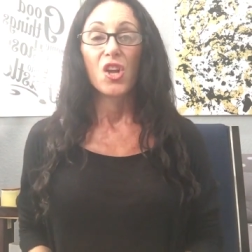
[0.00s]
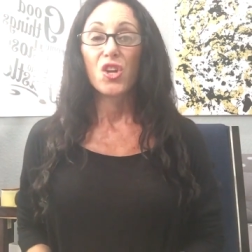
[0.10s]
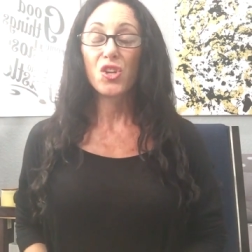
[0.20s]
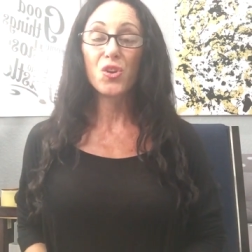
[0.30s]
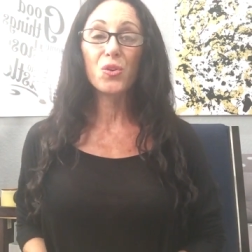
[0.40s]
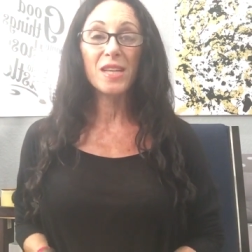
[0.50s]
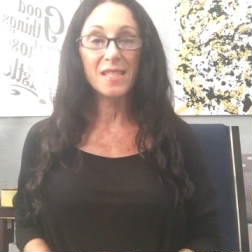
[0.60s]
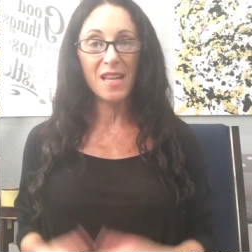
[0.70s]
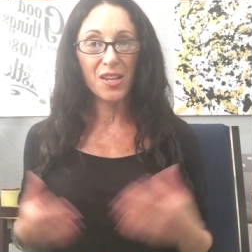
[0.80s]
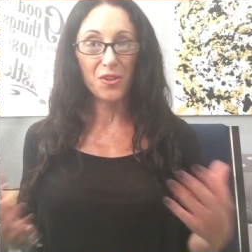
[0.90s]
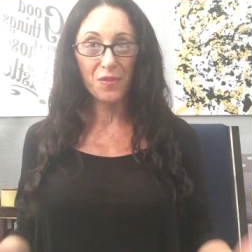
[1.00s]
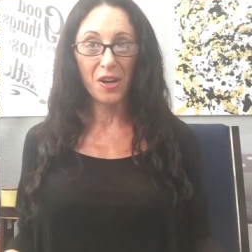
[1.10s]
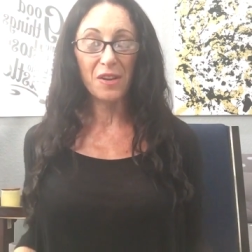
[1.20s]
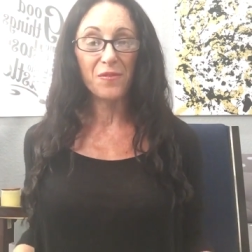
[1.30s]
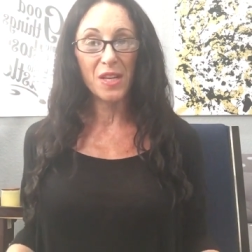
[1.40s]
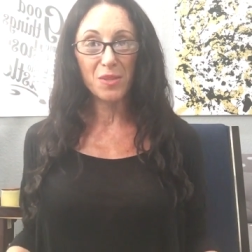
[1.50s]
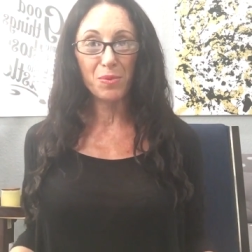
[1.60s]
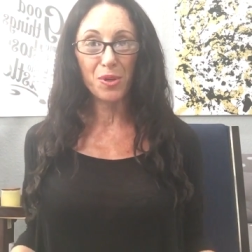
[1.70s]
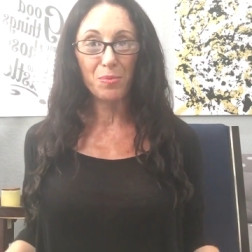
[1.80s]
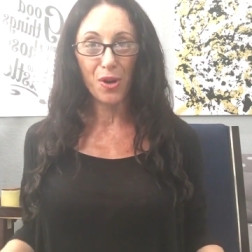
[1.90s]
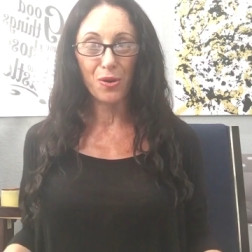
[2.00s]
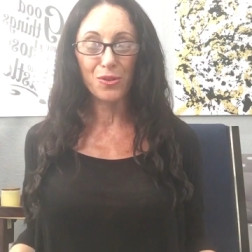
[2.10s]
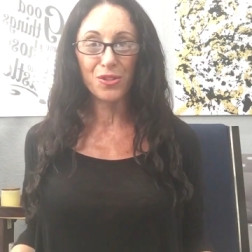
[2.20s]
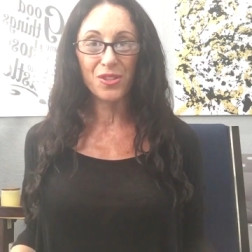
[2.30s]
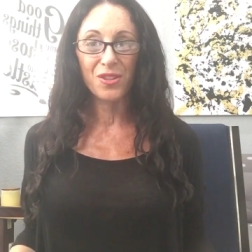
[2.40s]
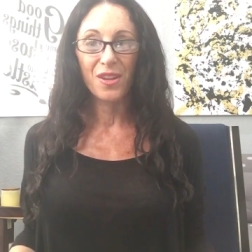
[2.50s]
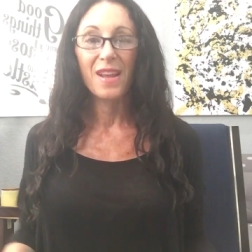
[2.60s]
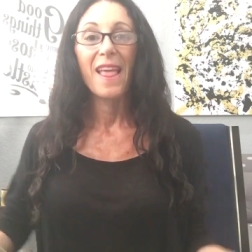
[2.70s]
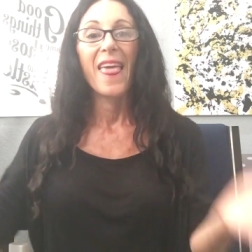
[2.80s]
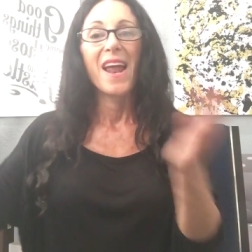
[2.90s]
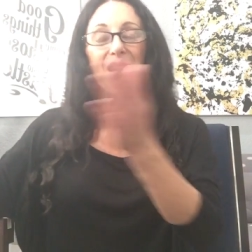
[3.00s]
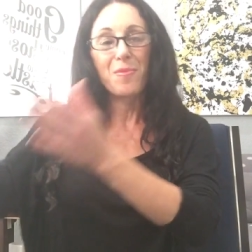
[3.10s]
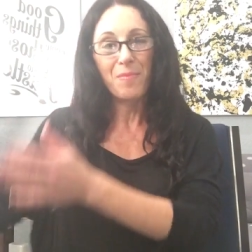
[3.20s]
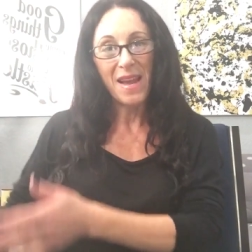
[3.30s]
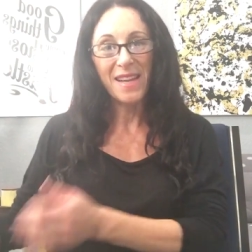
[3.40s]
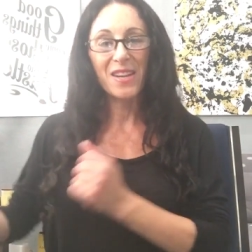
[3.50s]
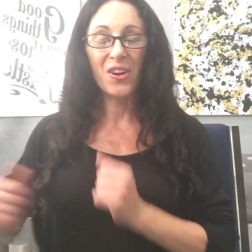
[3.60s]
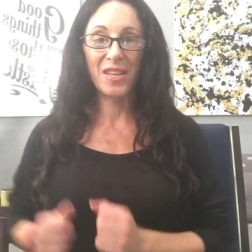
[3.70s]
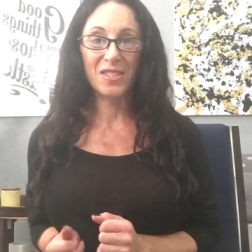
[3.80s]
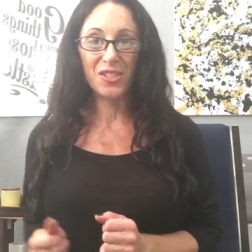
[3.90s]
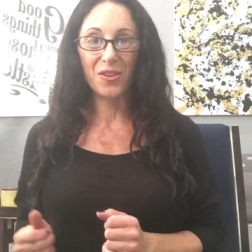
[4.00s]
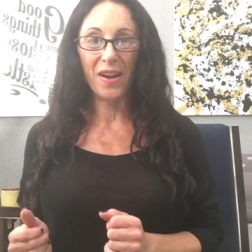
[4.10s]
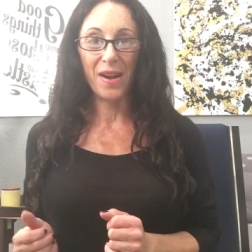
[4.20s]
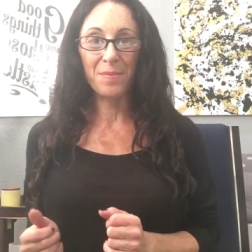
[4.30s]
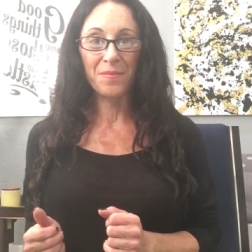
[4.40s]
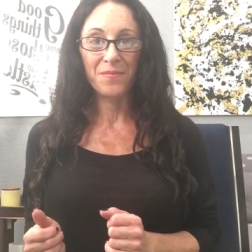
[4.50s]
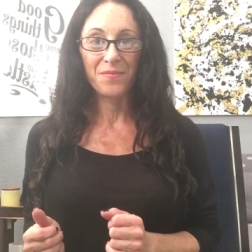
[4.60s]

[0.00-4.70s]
you can take your very Facebook post, make it on Instagram.